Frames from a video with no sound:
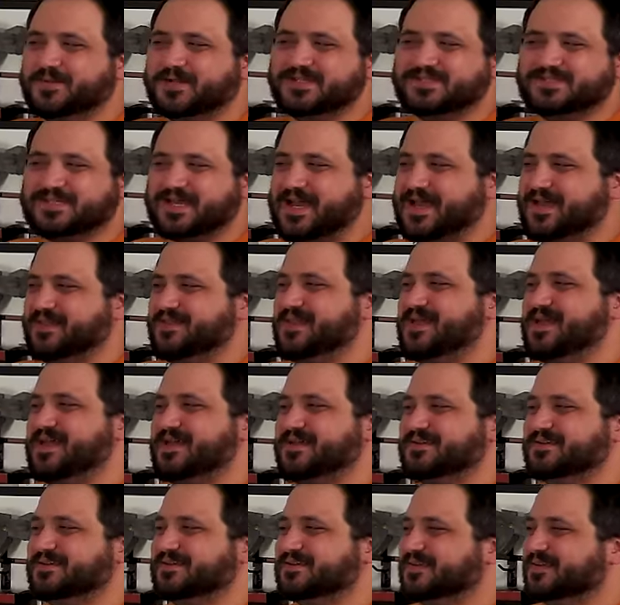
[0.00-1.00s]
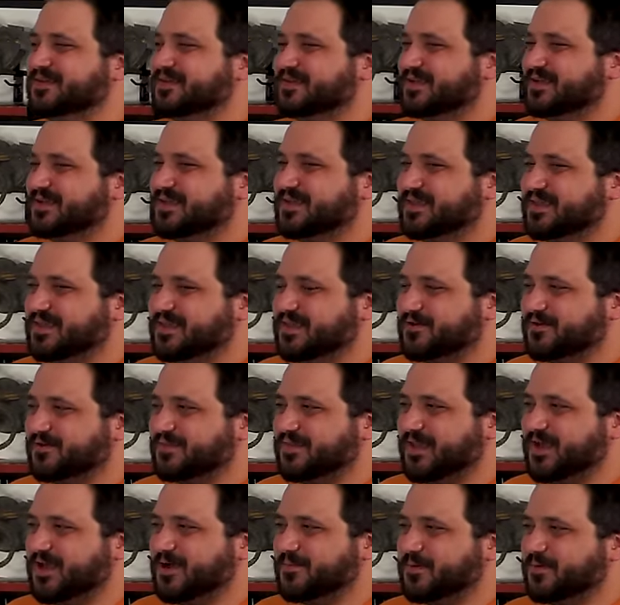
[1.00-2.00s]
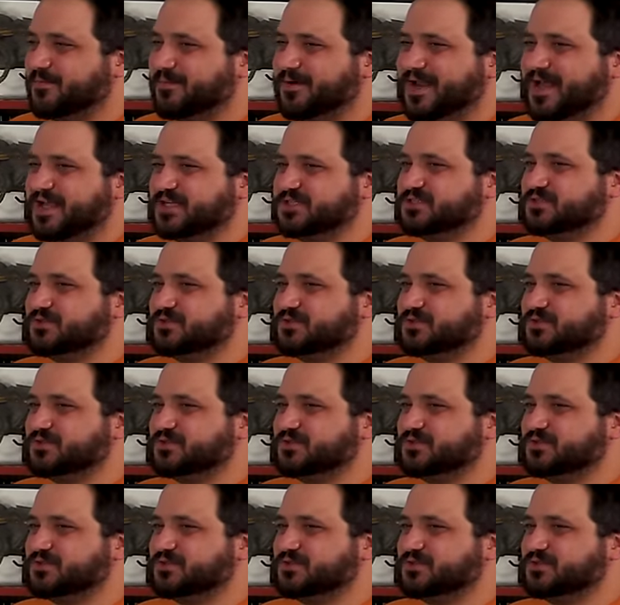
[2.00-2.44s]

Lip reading: bit of dialogue here and there, but we're not